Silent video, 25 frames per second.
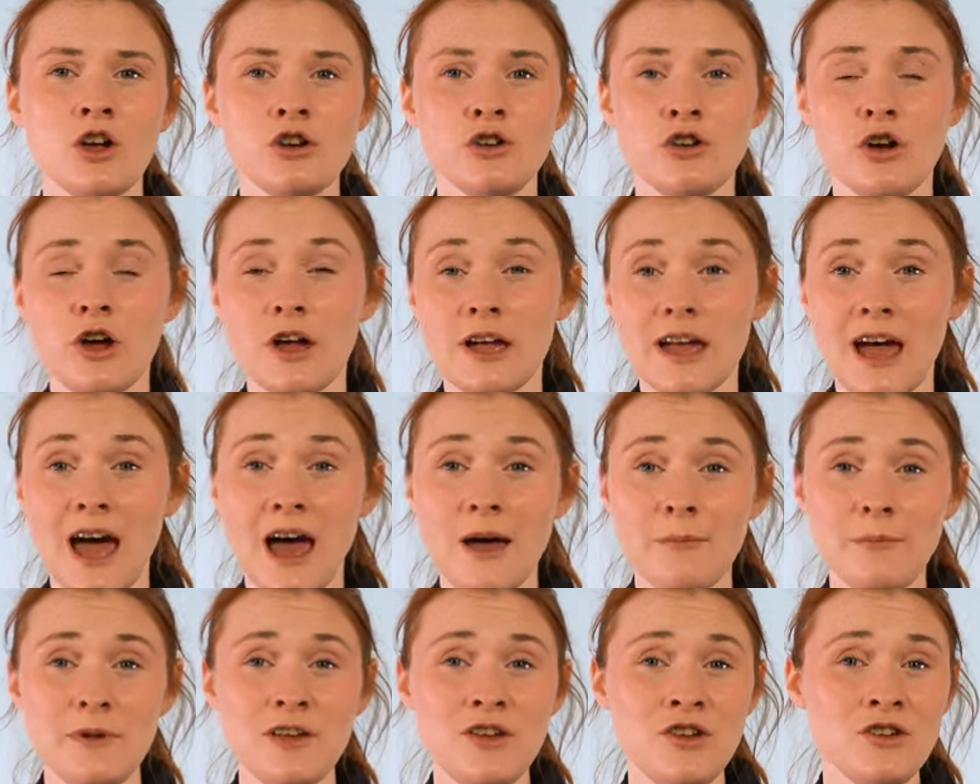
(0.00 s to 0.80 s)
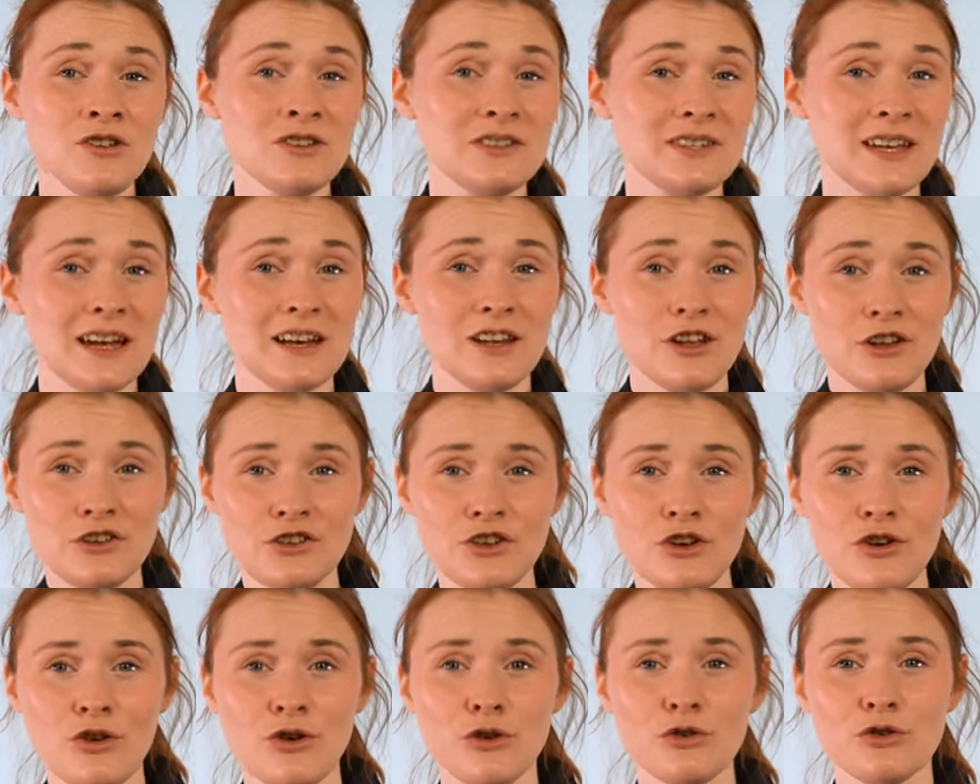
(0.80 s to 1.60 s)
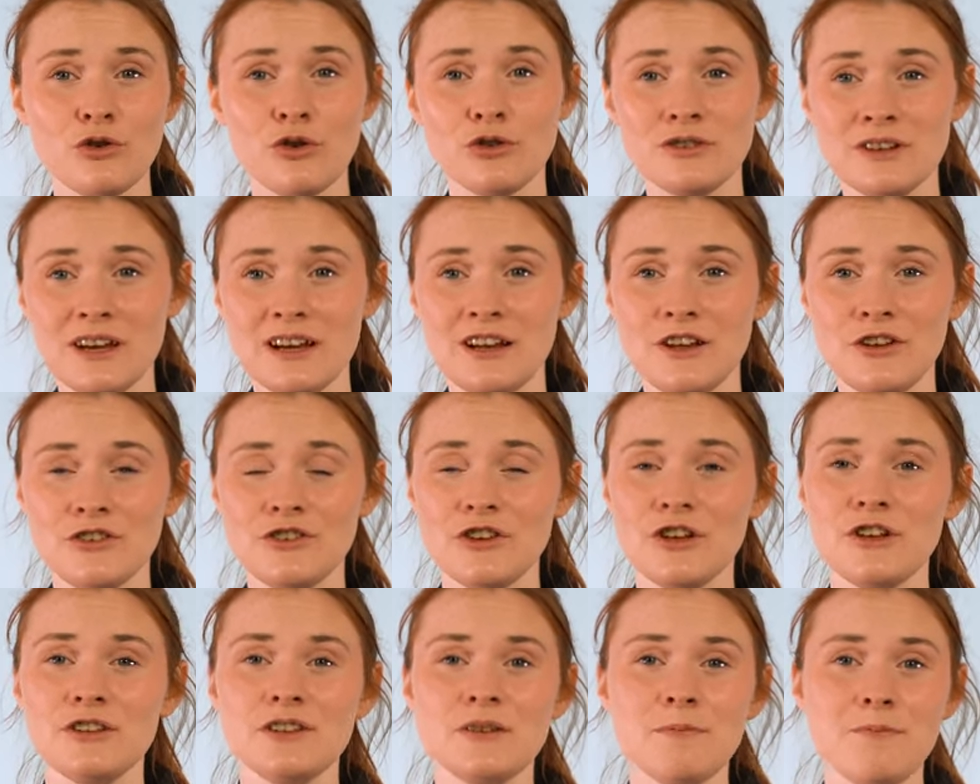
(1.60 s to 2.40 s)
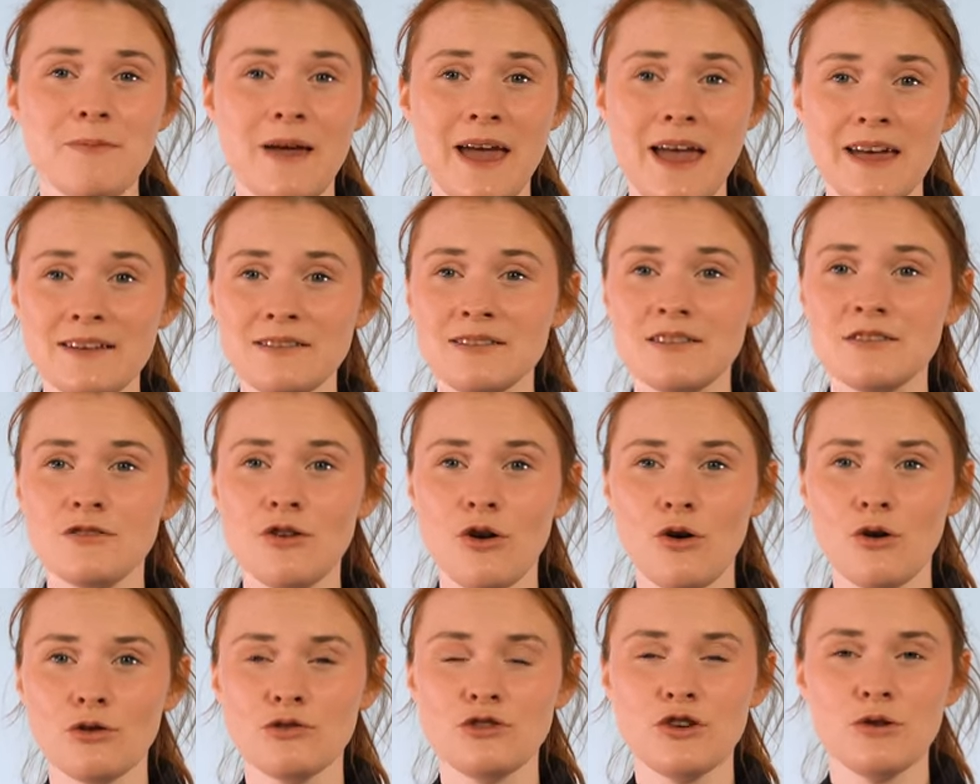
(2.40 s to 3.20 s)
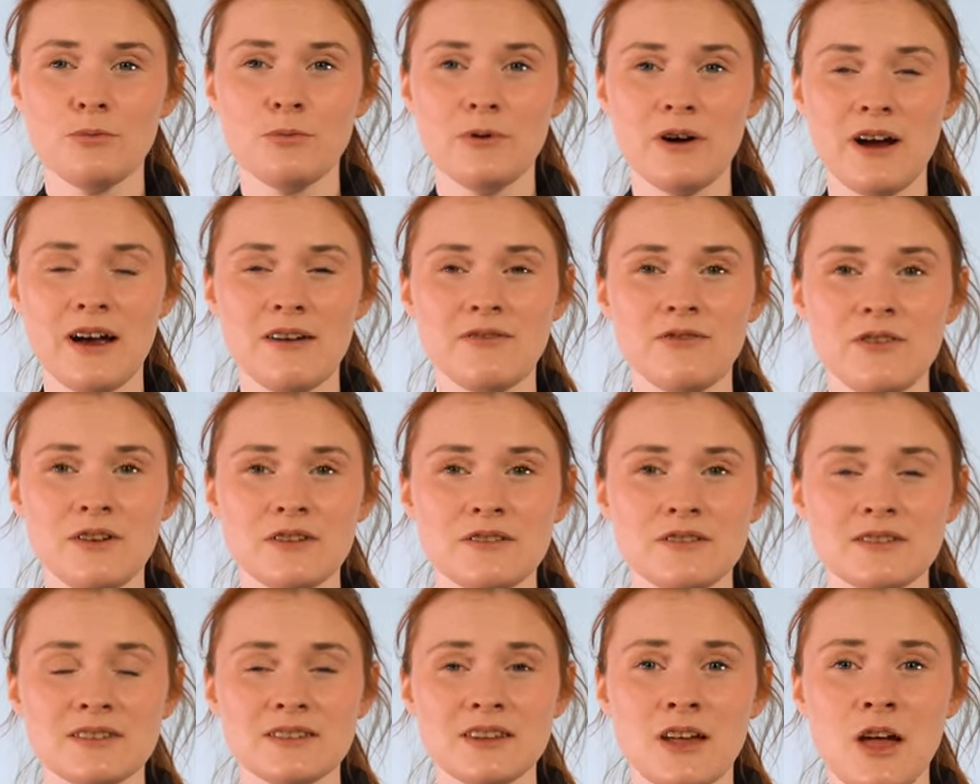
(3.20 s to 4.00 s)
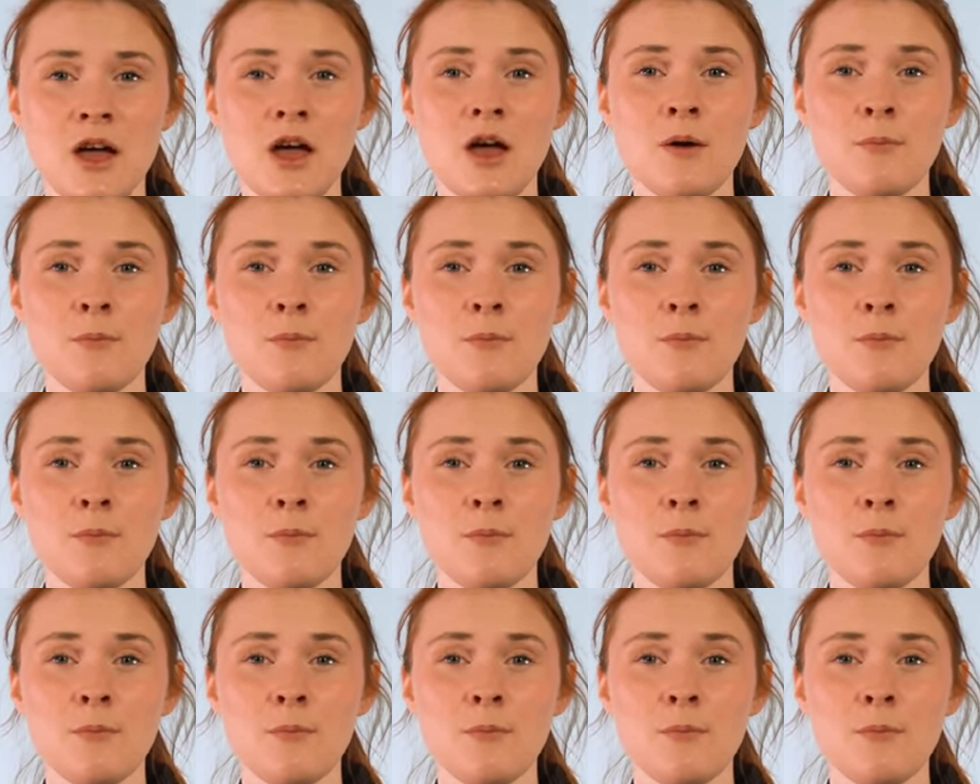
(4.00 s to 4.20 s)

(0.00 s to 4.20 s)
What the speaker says: Now it can be used diluted or non-diluted depending on your preference,